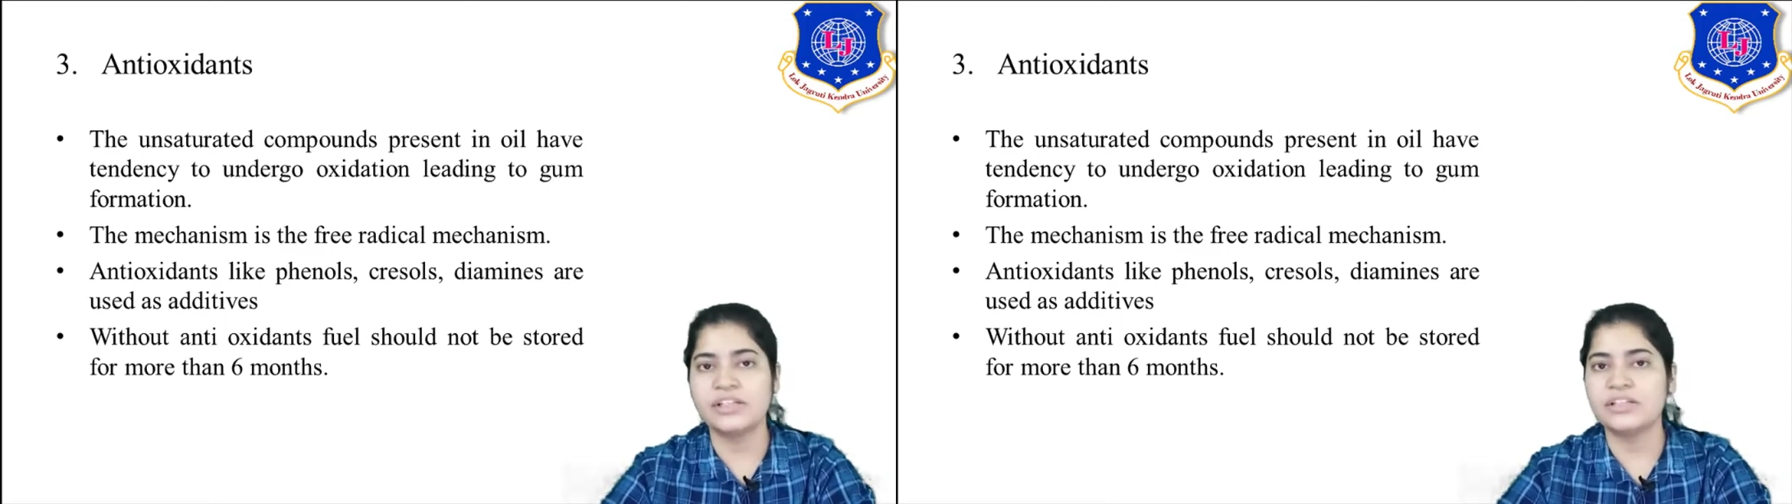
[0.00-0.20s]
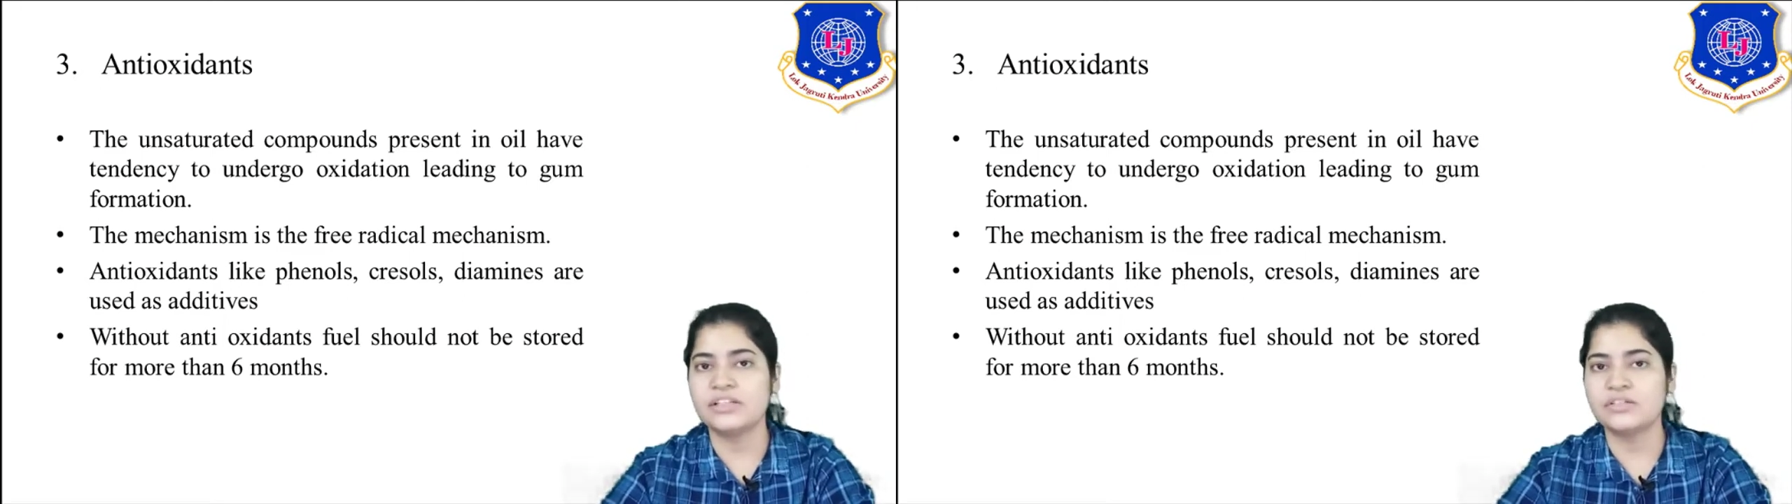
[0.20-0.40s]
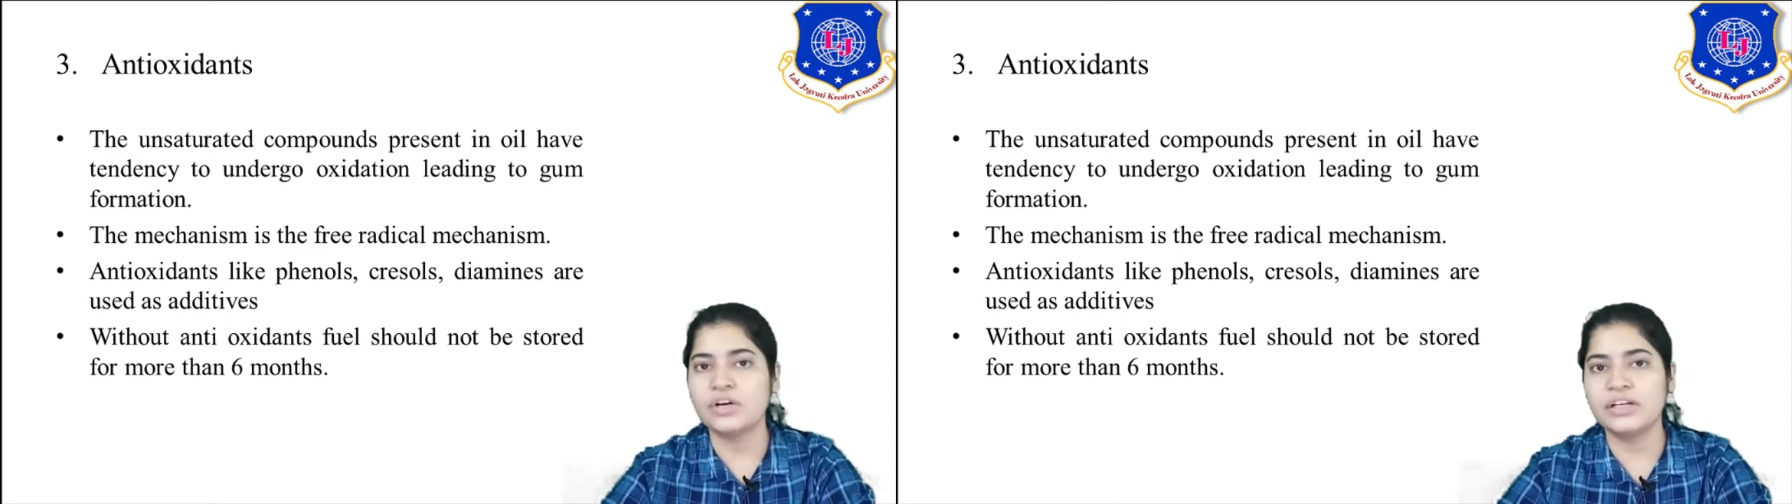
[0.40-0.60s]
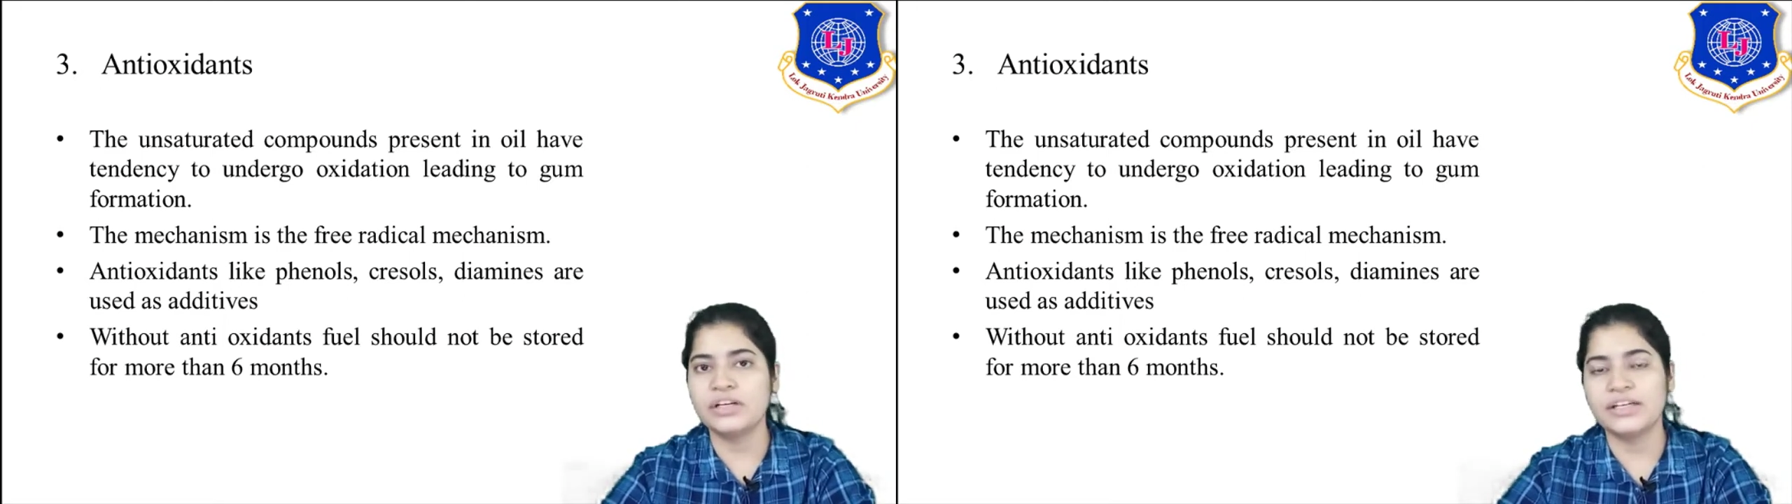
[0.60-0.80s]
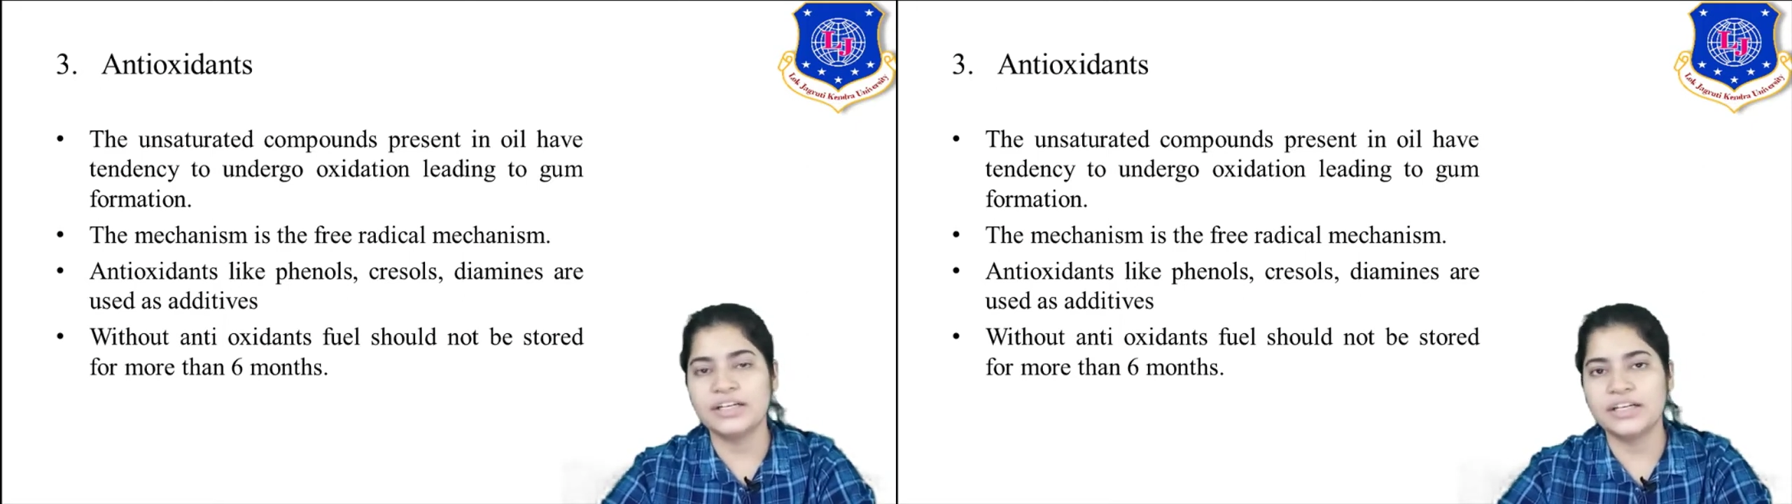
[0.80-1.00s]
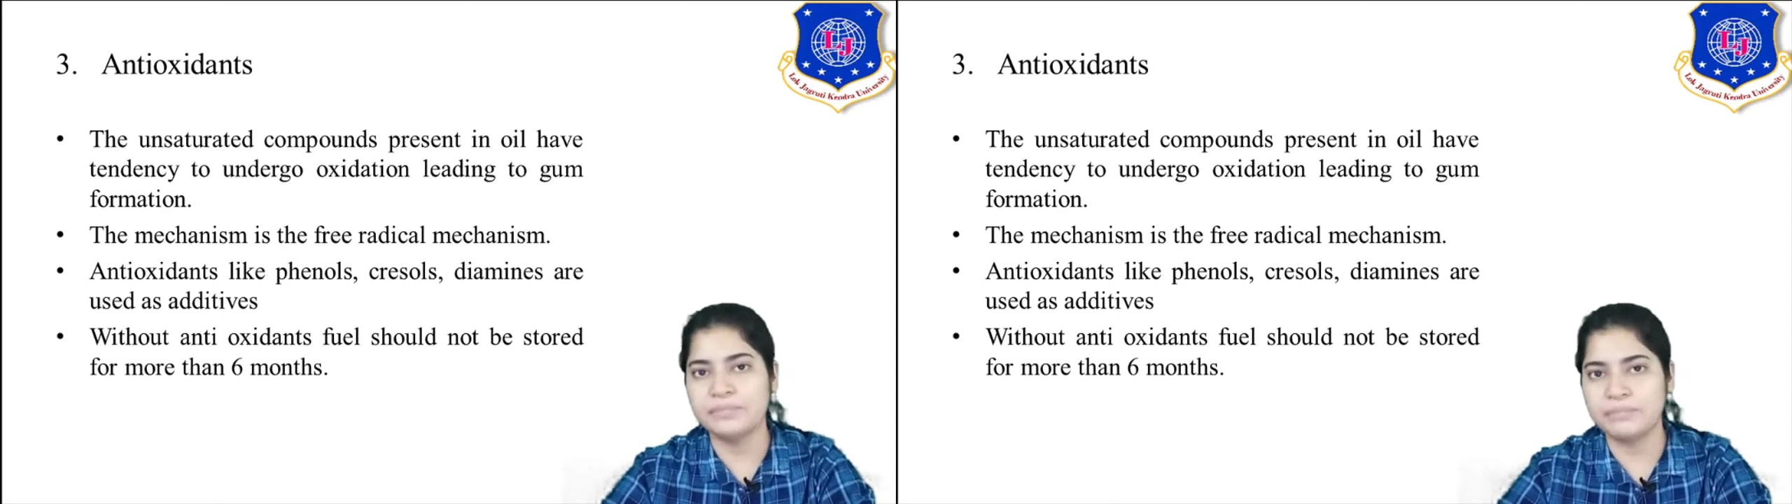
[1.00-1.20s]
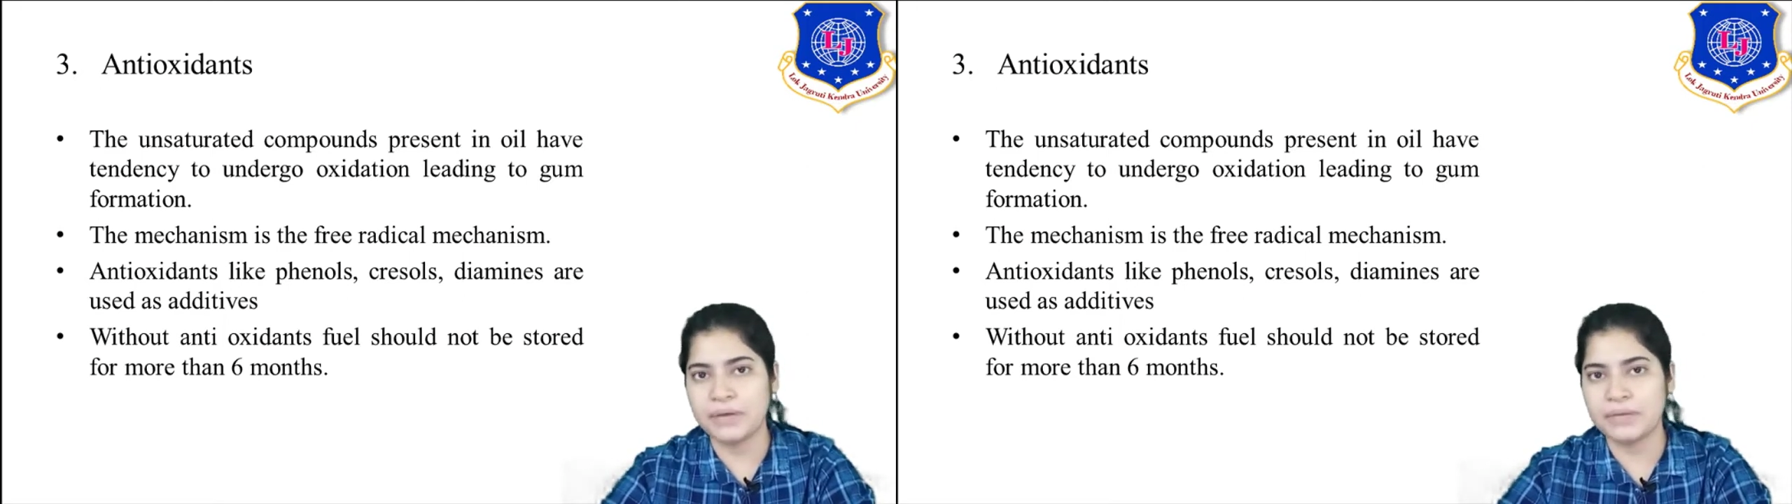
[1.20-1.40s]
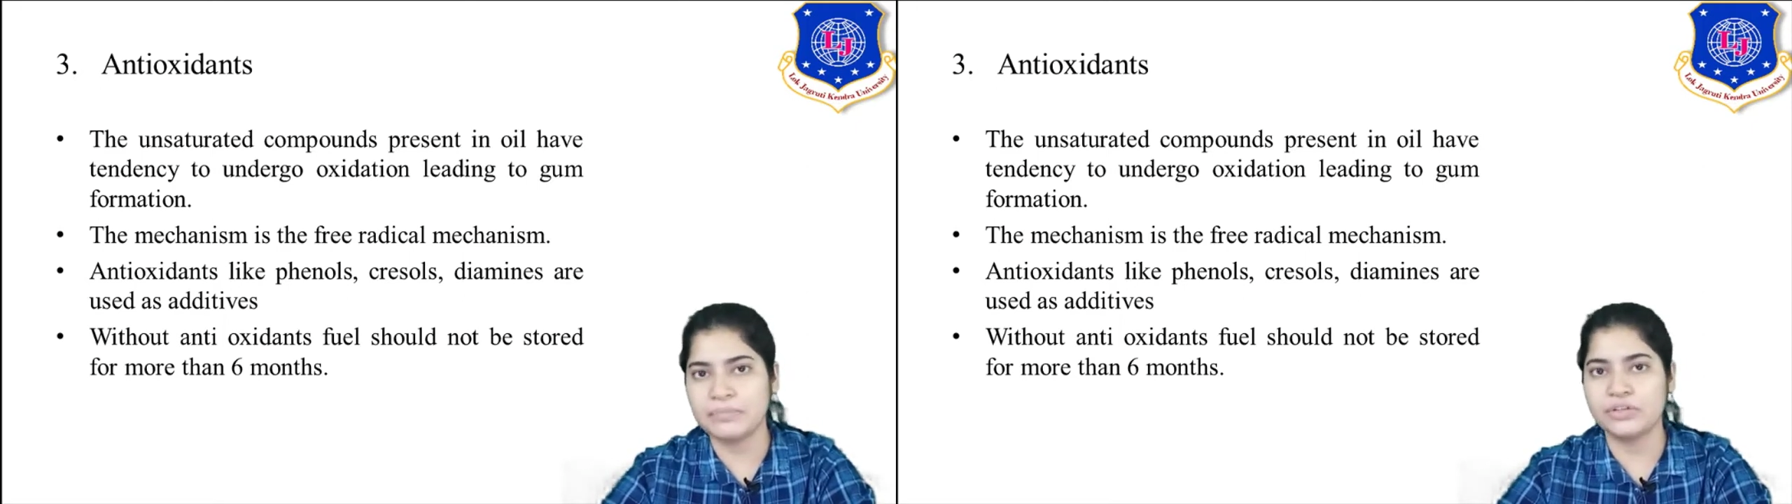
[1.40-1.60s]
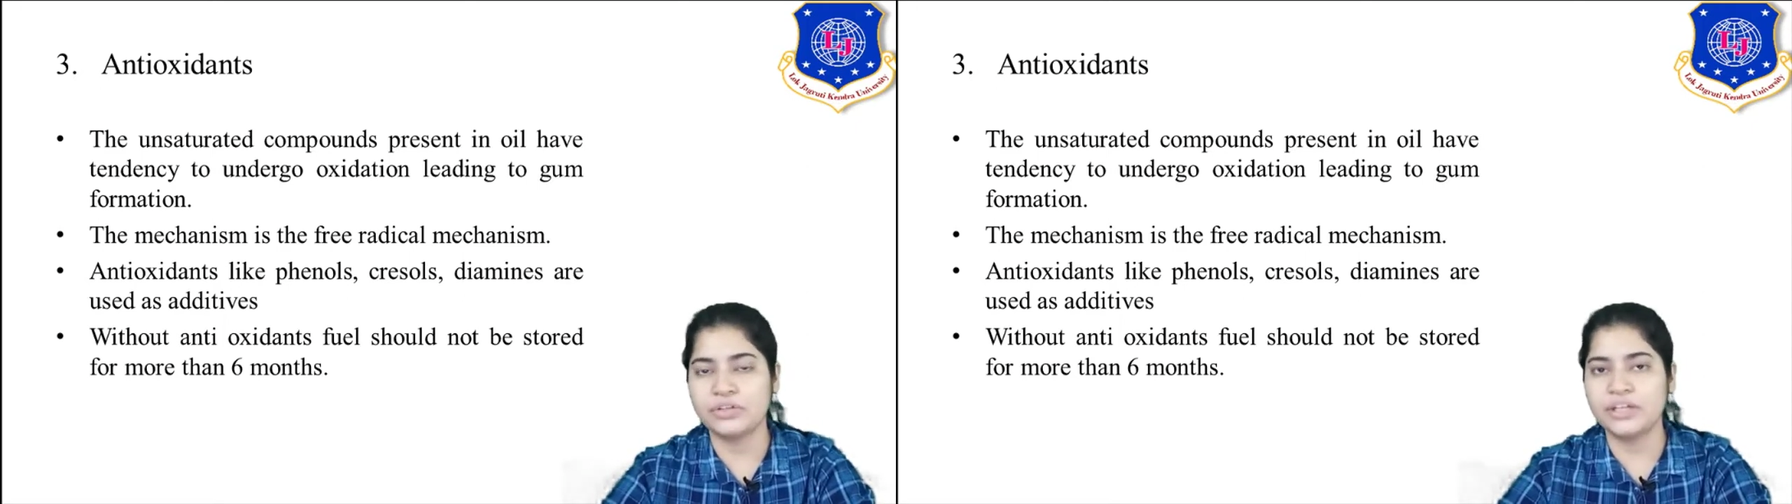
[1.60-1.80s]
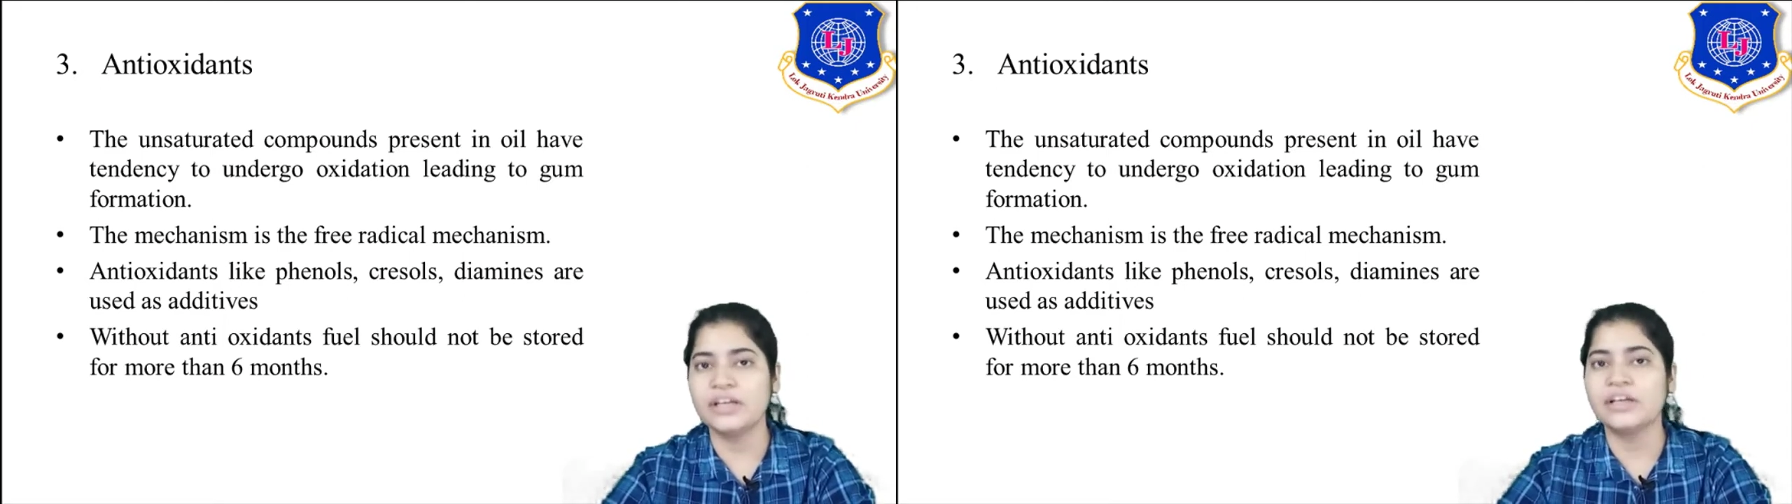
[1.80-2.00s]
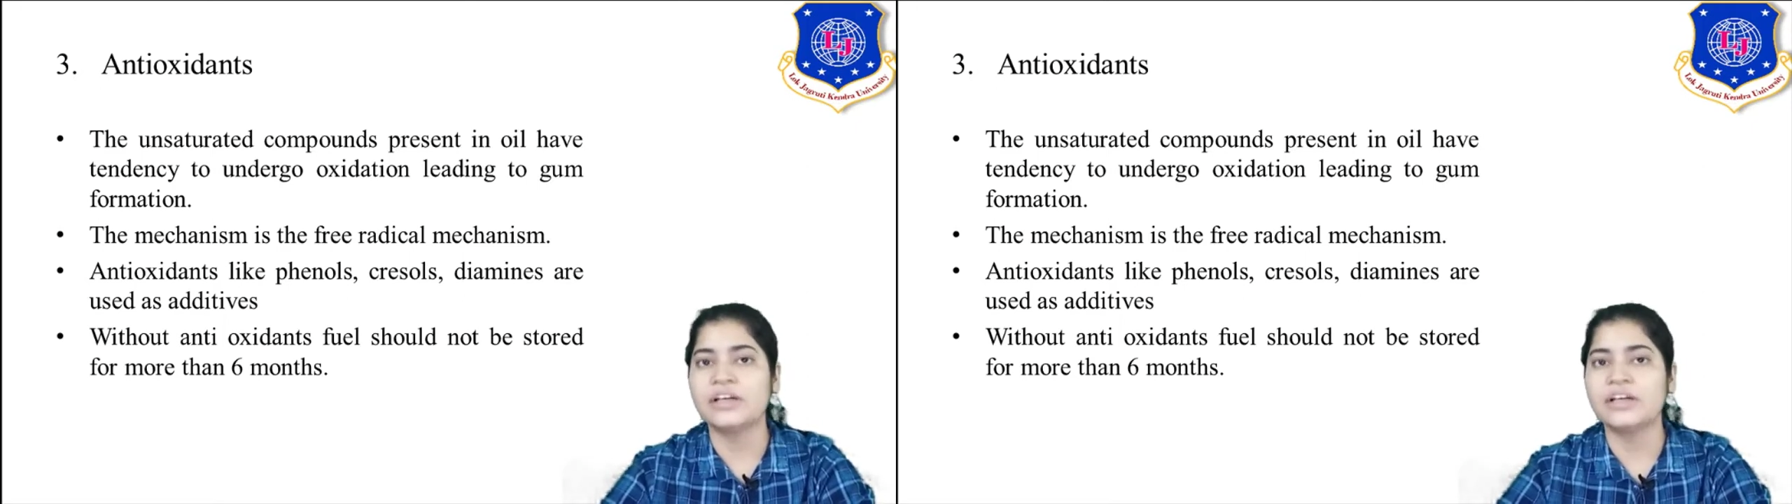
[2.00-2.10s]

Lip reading: it is not directly pumped, okay,